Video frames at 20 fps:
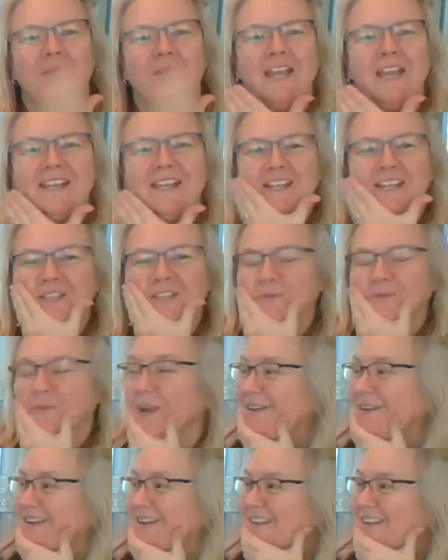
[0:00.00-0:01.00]

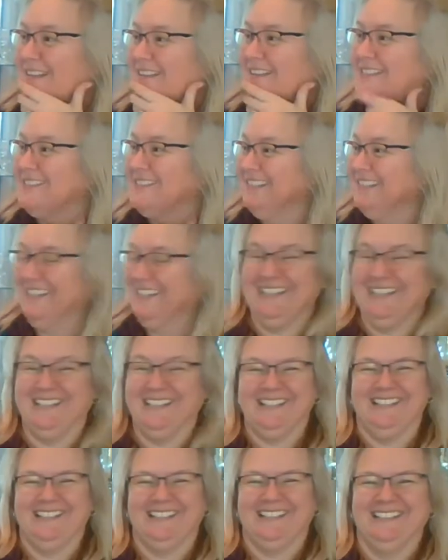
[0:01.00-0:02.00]

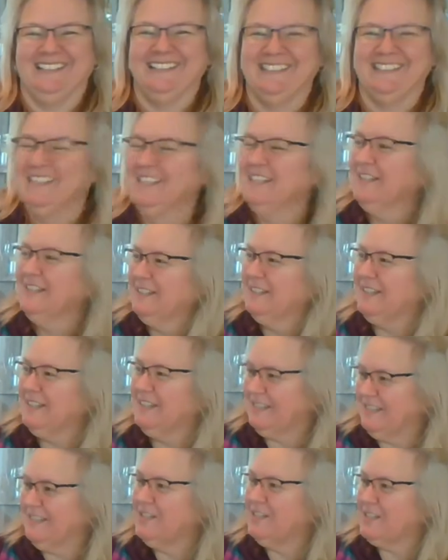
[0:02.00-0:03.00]

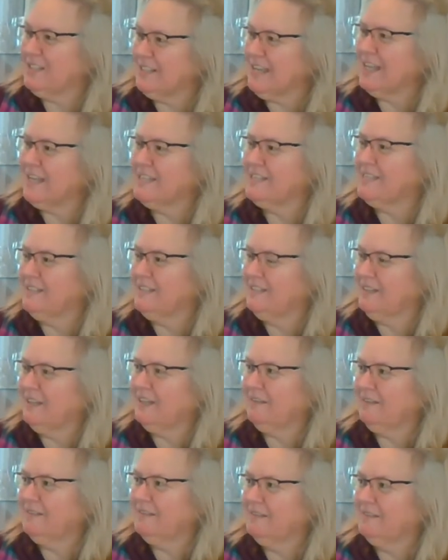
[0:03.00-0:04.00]

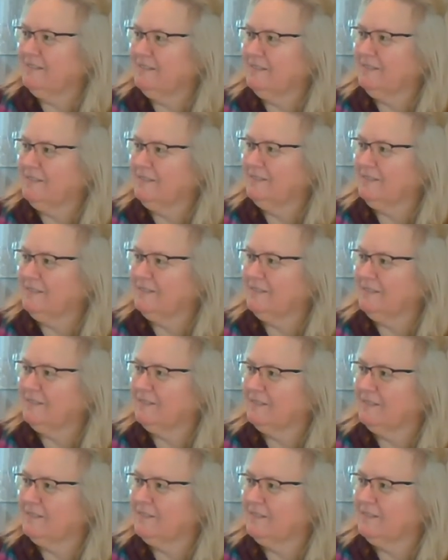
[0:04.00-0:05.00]

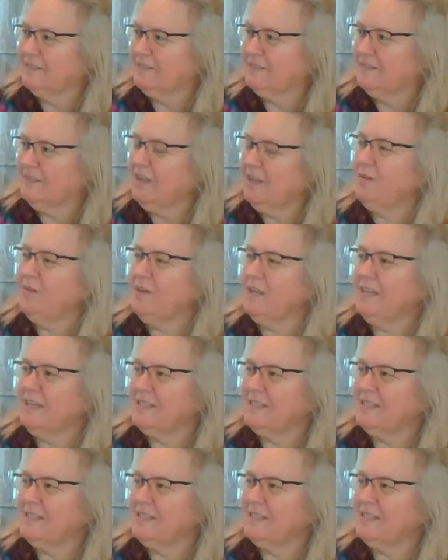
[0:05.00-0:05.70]
[no speech]